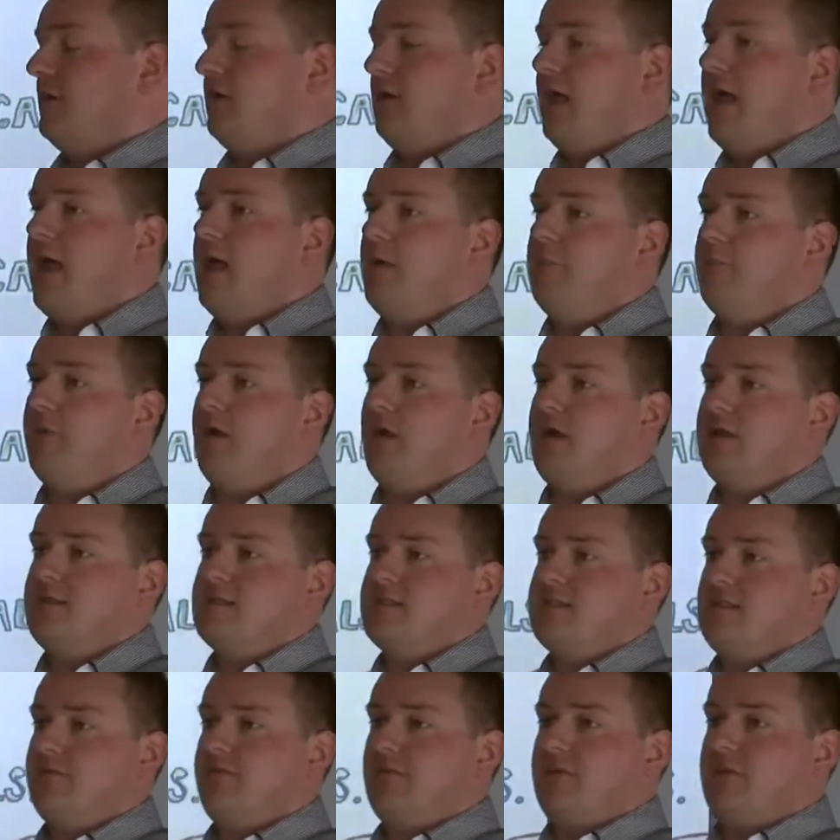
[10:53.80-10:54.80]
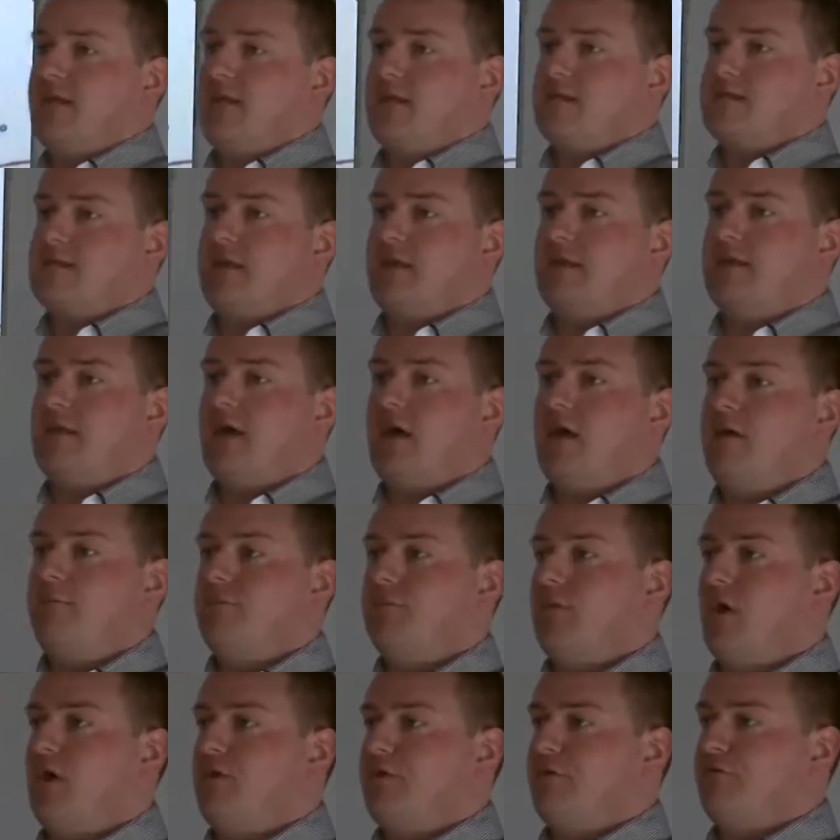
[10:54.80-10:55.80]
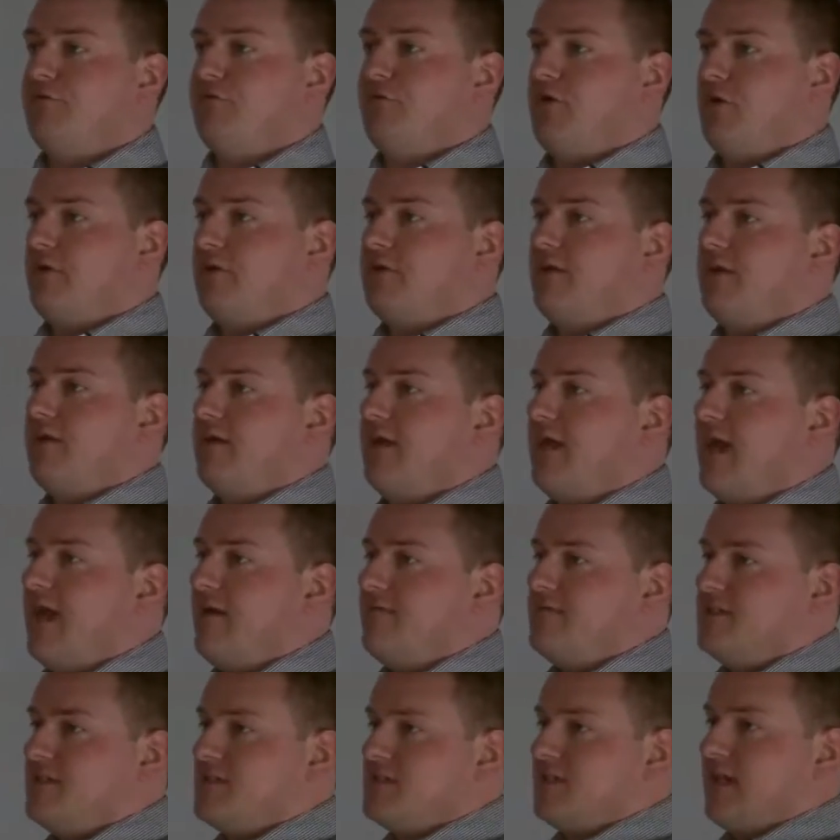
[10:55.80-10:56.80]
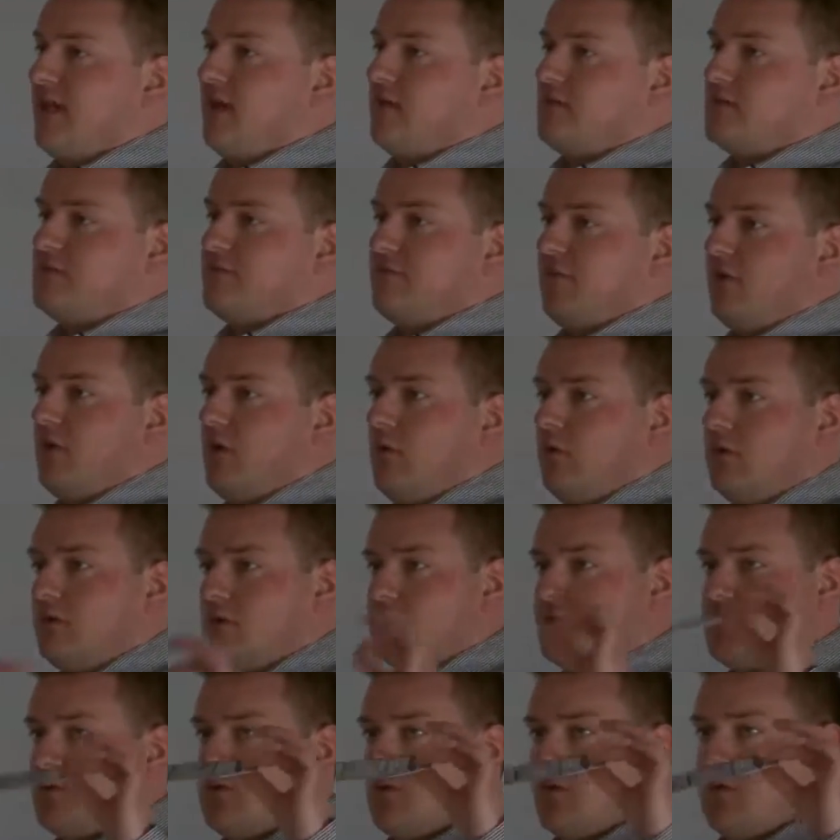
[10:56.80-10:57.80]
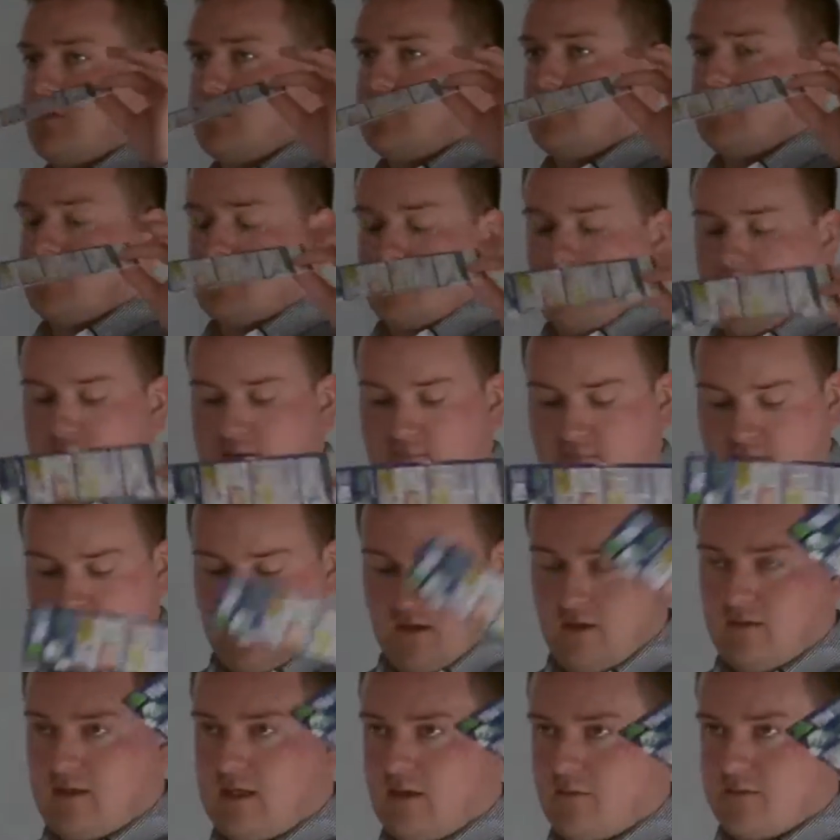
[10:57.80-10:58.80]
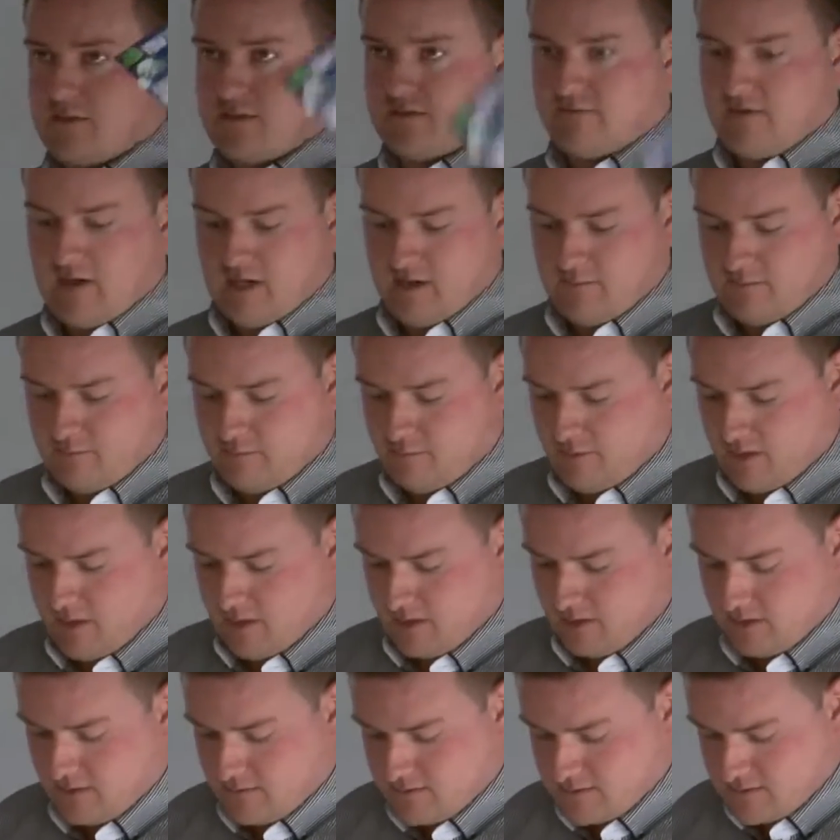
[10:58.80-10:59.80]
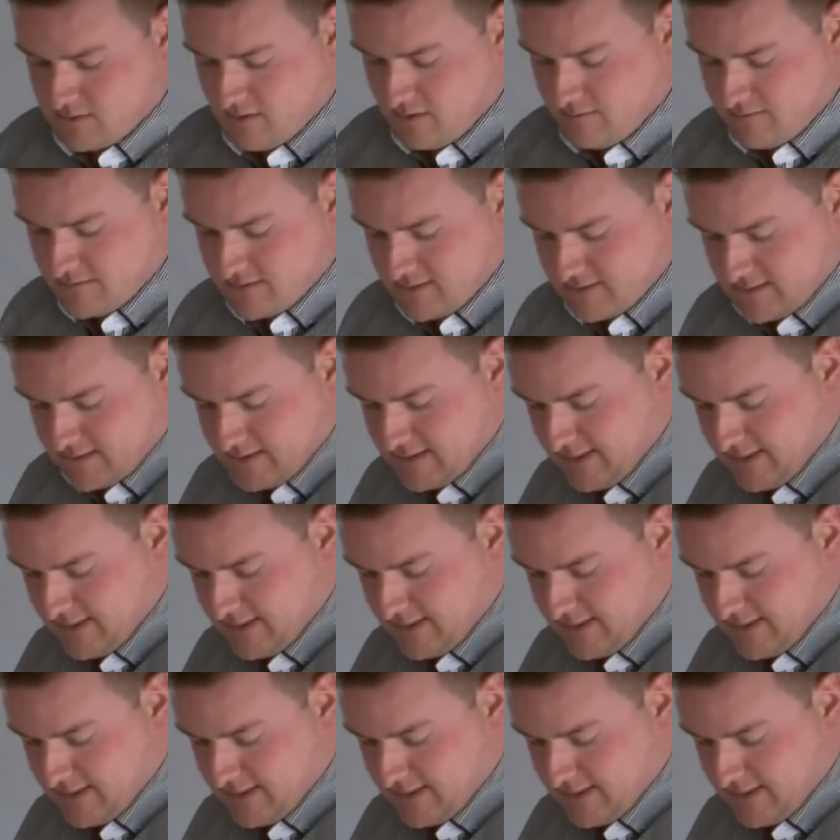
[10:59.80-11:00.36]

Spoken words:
helplines, different things like that. On the front then they have discounts for local stores as well. That was developed by our youth services